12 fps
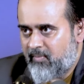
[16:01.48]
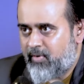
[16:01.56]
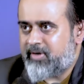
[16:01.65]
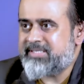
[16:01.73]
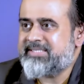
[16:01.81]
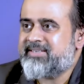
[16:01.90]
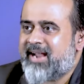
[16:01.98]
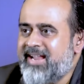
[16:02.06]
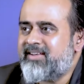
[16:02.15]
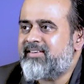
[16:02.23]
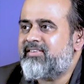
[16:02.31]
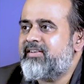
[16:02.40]
What is
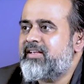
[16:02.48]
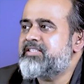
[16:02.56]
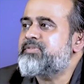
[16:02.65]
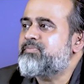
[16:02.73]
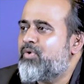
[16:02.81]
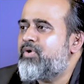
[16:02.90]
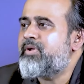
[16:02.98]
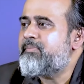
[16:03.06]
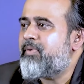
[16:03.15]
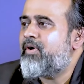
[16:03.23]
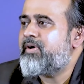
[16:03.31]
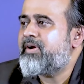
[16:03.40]
right is more
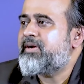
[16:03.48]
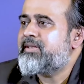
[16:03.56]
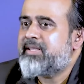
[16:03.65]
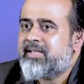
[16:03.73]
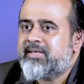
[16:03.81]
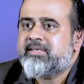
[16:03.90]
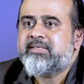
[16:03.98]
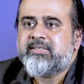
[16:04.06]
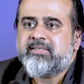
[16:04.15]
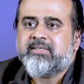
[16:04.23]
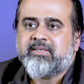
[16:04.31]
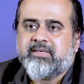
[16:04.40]
important
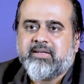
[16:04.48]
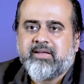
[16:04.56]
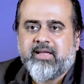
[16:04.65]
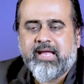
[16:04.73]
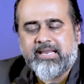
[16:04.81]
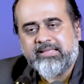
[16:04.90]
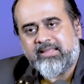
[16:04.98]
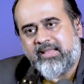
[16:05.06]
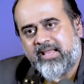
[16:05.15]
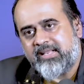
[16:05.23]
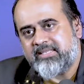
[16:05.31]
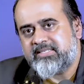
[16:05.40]
than
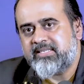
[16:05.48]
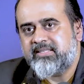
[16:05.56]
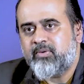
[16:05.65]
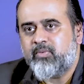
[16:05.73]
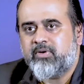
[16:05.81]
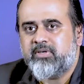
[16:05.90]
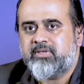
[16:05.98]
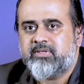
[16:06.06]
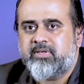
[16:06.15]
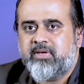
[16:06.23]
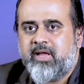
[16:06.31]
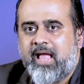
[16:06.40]
anything else in the world.
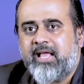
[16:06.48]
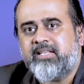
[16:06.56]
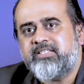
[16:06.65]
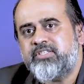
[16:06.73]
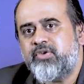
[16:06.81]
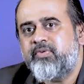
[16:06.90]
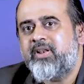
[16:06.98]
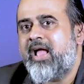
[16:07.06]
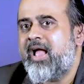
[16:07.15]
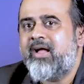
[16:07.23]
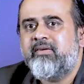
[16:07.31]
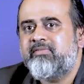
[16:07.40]
Else you will
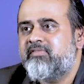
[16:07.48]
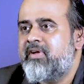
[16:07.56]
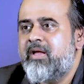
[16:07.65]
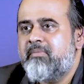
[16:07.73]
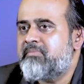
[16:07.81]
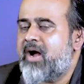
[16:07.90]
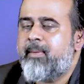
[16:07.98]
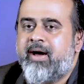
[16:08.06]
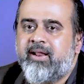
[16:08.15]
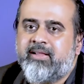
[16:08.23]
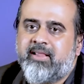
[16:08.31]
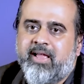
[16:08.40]
have
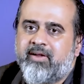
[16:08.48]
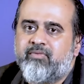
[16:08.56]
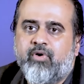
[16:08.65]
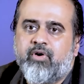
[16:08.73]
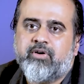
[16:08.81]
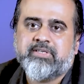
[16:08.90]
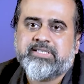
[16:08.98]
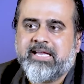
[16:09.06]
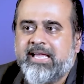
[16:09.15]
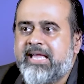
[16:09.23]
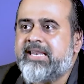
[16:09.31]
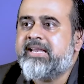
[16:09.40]
Mahabharata-like wars
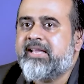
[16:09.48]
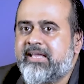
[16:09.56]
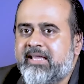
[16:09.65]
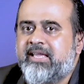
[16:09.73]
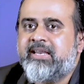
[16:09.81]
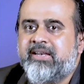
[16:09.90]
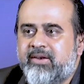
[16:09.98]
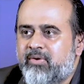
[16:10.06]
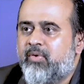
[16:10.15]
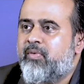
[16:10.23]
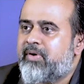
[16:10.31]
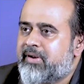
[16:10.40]
again and again,
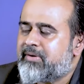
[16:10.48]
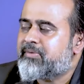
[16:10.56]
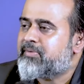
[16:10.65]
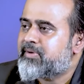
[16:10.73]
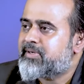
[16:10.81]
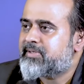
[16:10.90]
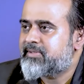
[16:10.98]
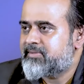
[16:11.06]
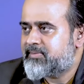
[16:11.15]
over and over.